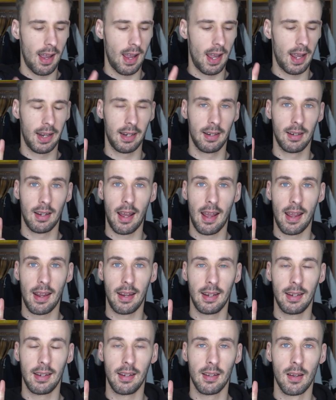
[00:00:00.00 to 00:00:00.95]
and
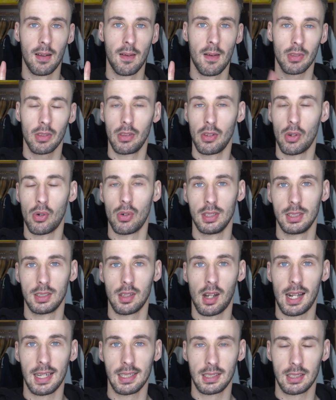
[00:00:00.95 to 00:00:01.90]
a noise
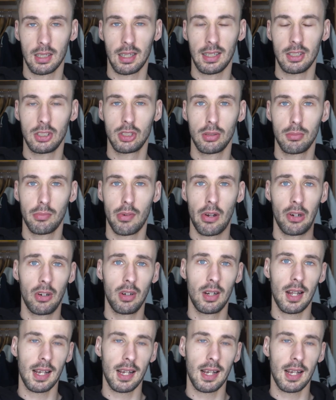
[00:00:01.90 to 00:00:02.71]
isolation mode,